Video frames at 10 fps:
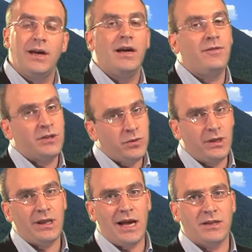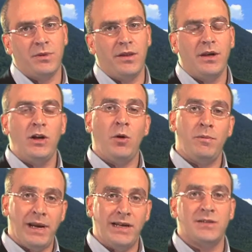If you tuned in last month, you know we'll be
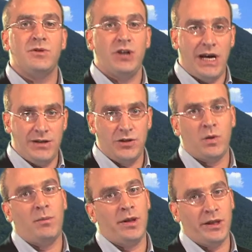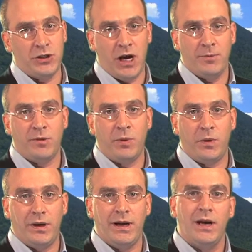making some changes to our monthly jobs
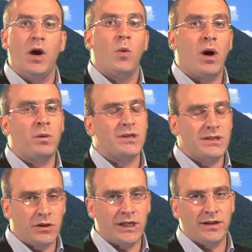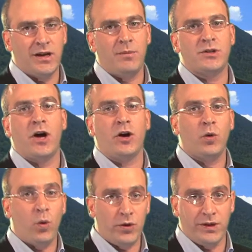report. While we'll still look at the numbers on a
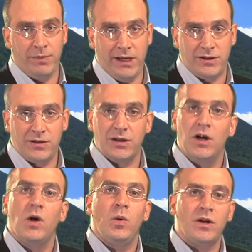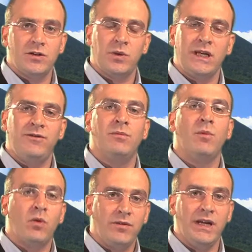quarterly basis, we also want to give you
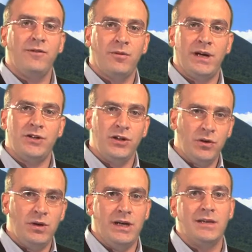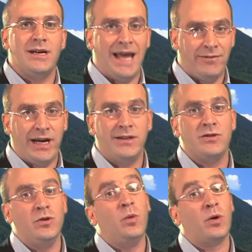more of the information you need to navigate this
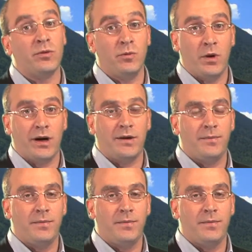new world of work.